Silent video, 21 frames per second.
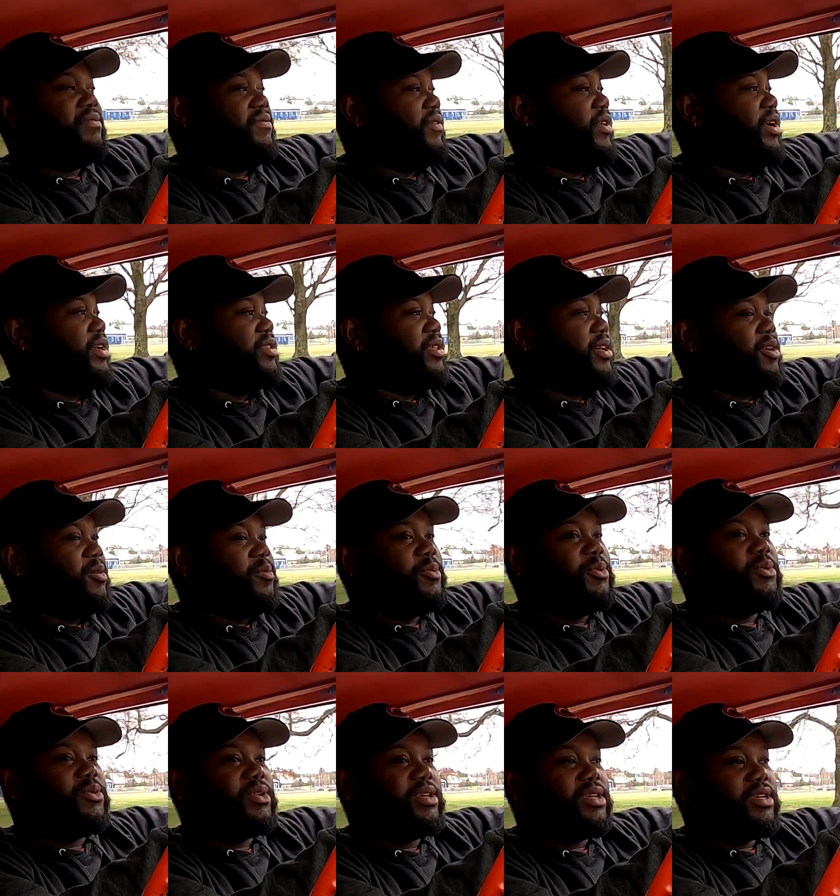very
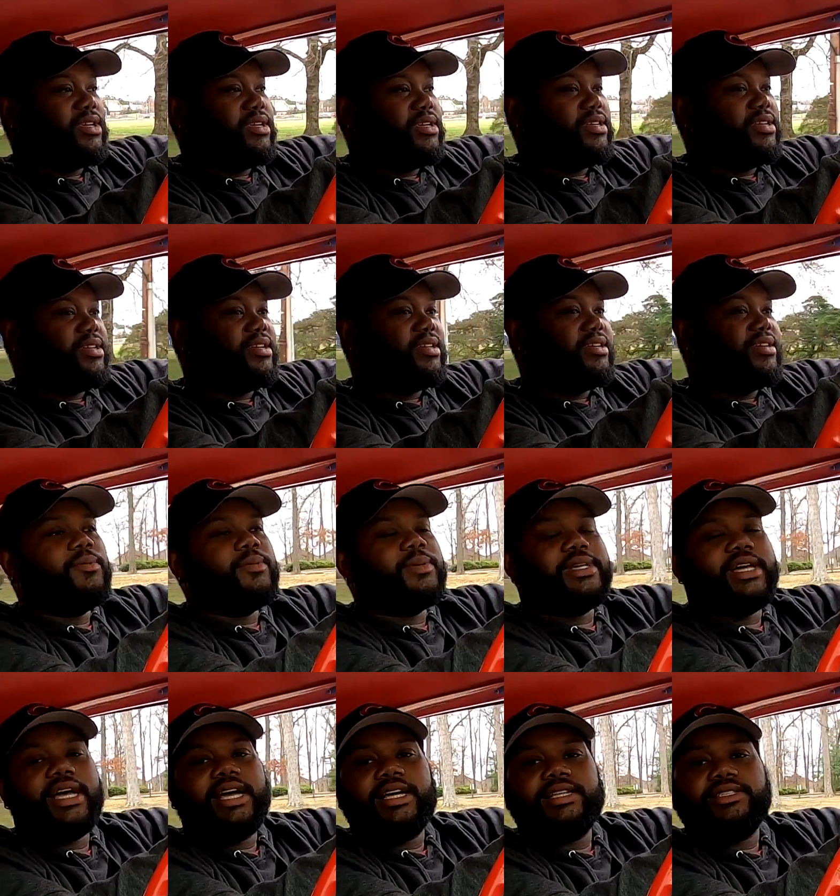therapeutic. Well
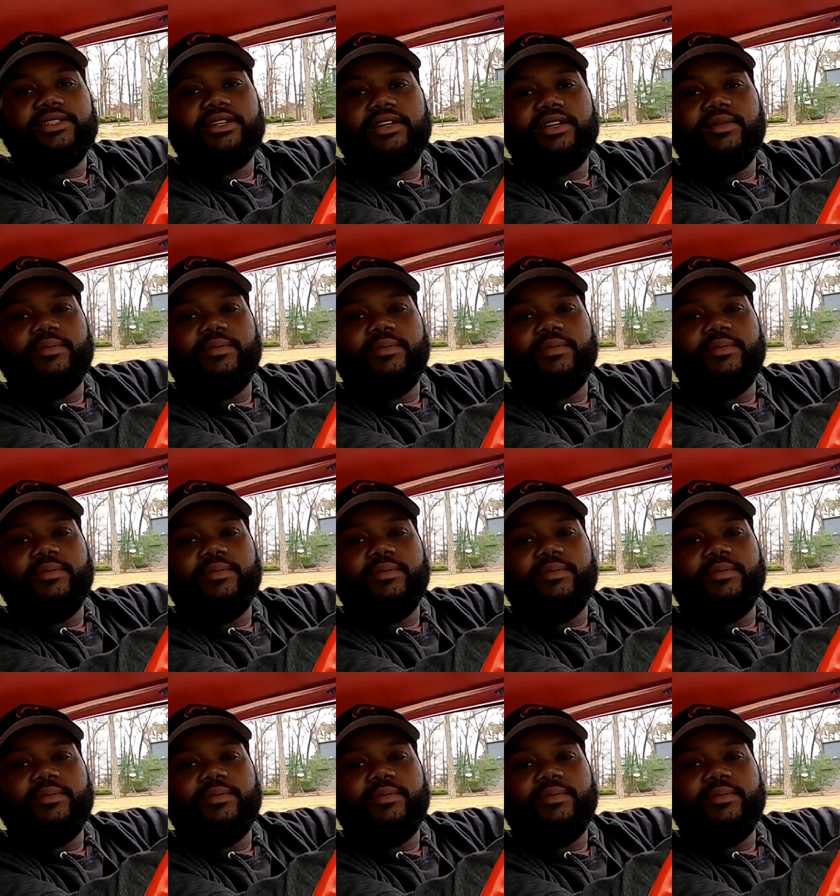guys,